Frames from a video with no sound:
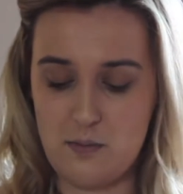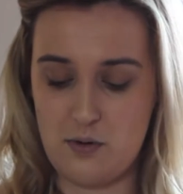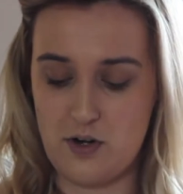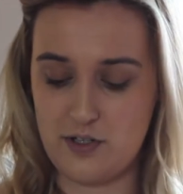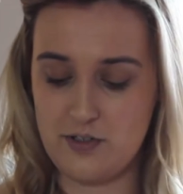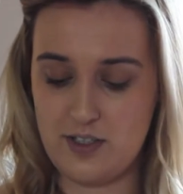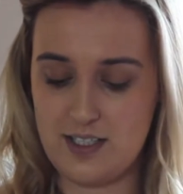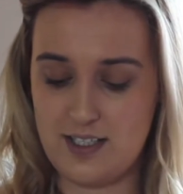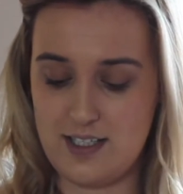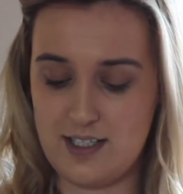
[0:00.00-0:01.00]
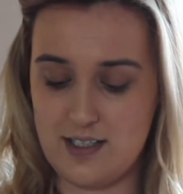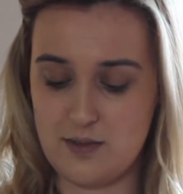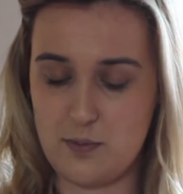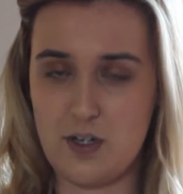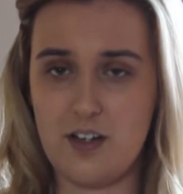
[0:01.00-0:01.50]
product
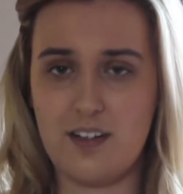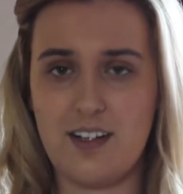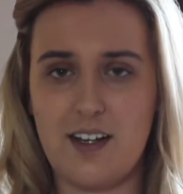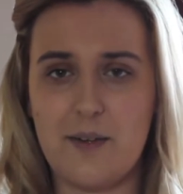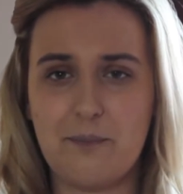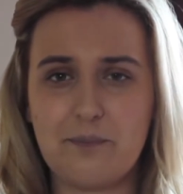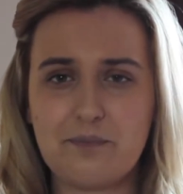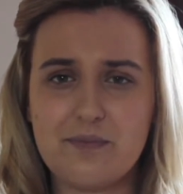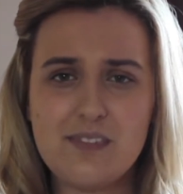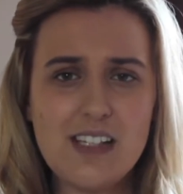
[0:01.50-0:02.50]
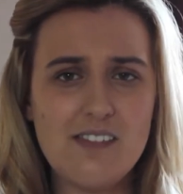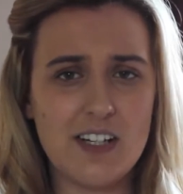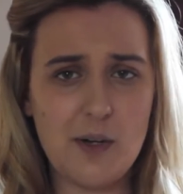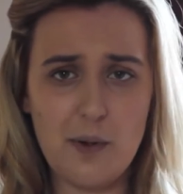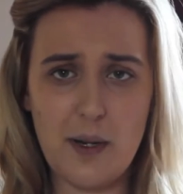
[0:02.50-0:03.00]
is one that, if I
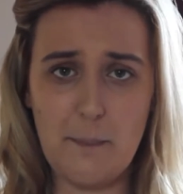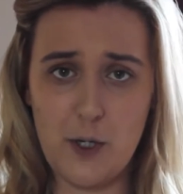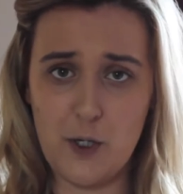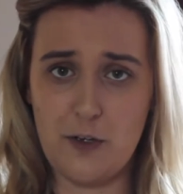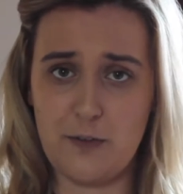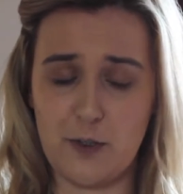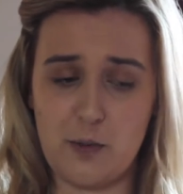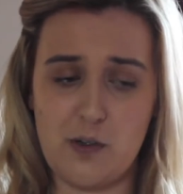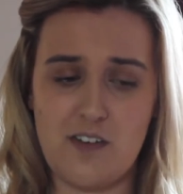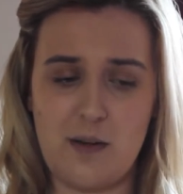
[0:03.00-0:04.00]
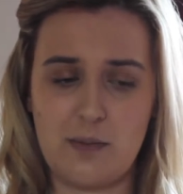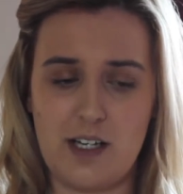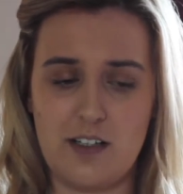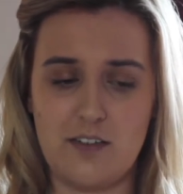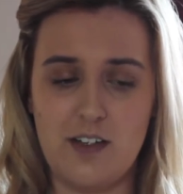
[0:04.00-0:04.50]
don't want a perfume, or if I'm
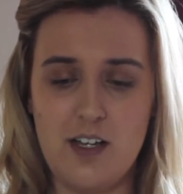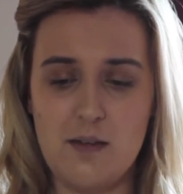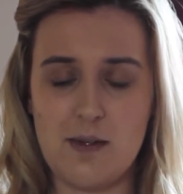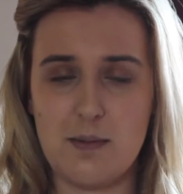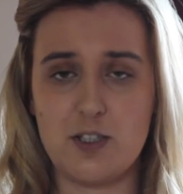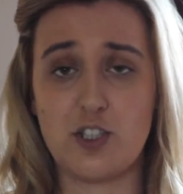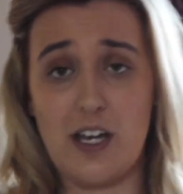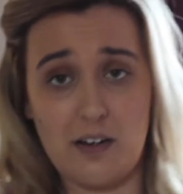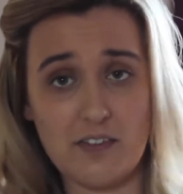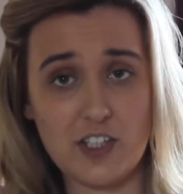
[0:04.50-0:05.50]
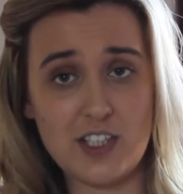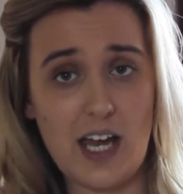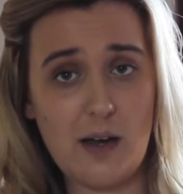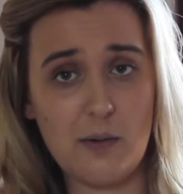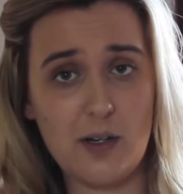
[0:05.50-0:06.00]
kind of maybe just got out of the
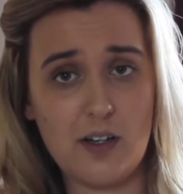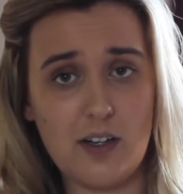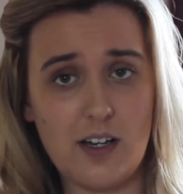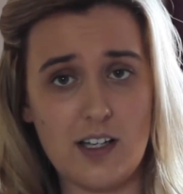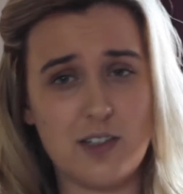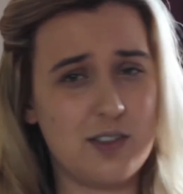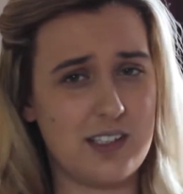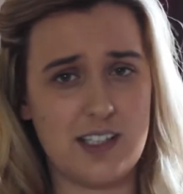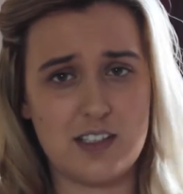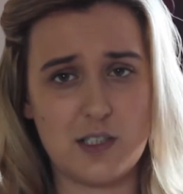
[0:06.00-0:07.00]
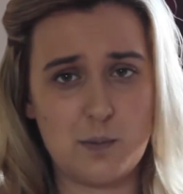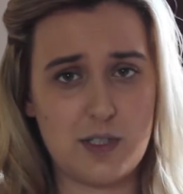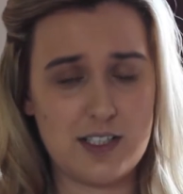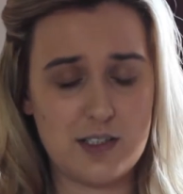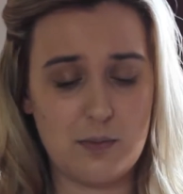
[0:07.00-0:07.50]
shower, I usually like to
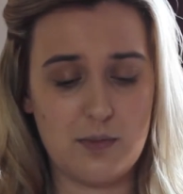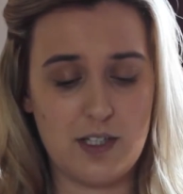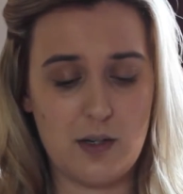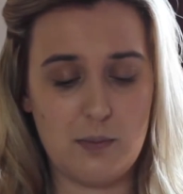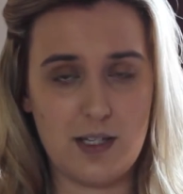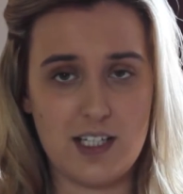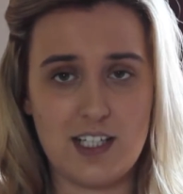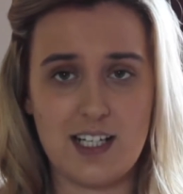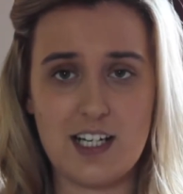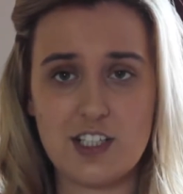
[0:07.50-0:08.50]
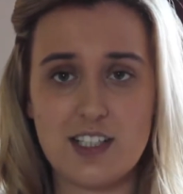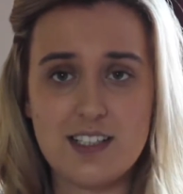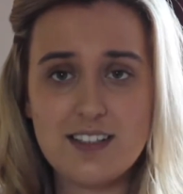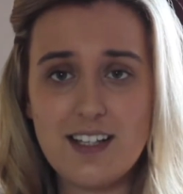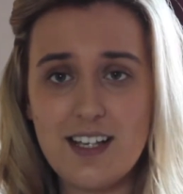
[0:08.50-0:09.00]
spritz something on me, and you can actually
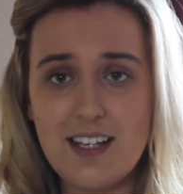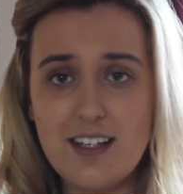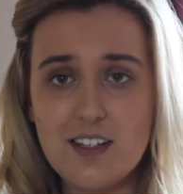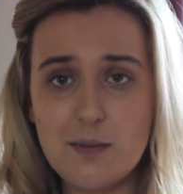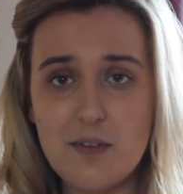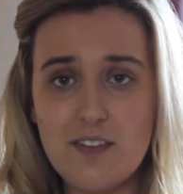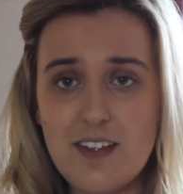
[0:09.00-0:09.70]
see some of